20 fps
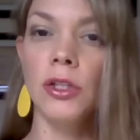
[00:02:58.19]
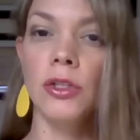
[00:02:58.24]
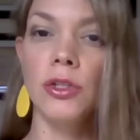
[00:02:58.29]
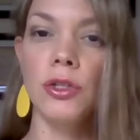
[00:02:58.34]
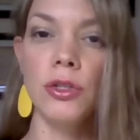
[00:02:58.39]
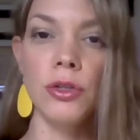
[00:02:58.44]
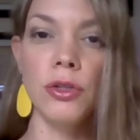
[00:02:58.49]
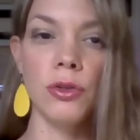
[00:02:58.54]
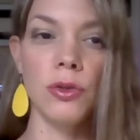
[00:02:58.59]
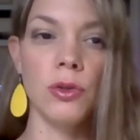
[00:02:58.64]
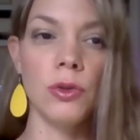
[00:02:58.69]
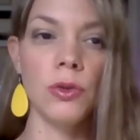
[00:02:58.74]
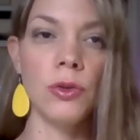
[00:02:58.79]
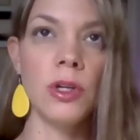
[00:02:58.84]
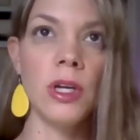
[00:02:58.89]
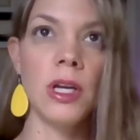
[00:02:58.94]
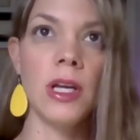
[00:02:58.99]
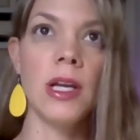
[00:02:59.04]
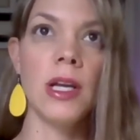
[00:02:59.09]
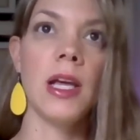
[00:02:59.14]
to
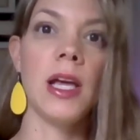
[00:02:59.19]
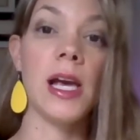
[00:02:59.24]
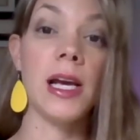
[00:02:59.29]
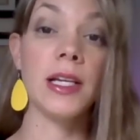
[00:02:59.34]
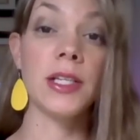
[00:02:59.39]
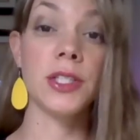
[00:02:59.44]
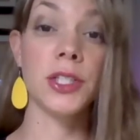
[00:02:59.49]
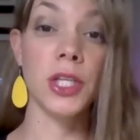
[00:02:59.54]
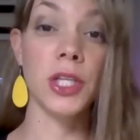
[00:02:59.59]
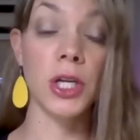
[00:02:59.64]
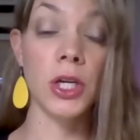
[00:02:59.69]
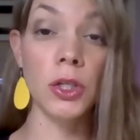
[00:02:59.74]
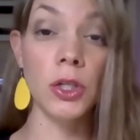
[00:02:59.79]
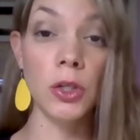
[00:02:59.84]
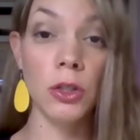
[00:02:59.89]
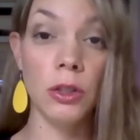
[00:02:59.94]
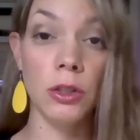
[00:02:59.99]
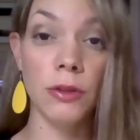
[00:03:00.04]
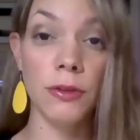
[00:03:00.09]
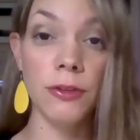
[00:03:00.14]

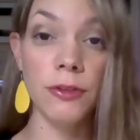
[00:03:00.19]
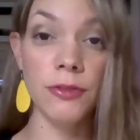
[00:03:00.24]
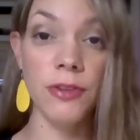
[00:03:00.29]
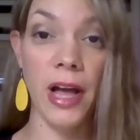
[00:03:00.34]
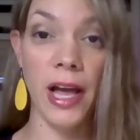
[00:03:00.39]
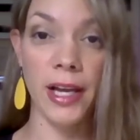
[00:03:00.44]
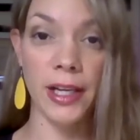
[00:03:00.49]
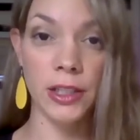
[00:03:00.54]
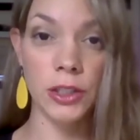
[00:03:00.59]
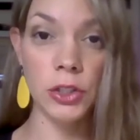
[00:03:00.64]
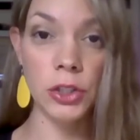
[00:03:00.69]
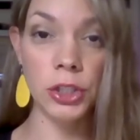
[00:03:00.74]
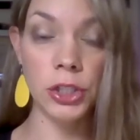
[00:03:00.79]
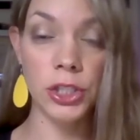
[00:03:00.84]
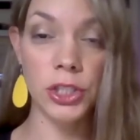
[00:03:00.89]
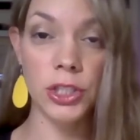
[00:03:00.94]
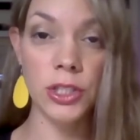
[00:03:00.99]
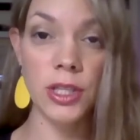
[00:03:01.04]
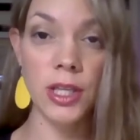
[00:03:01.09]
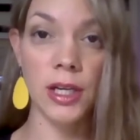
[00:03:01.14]
external
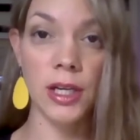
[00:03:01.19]
factors that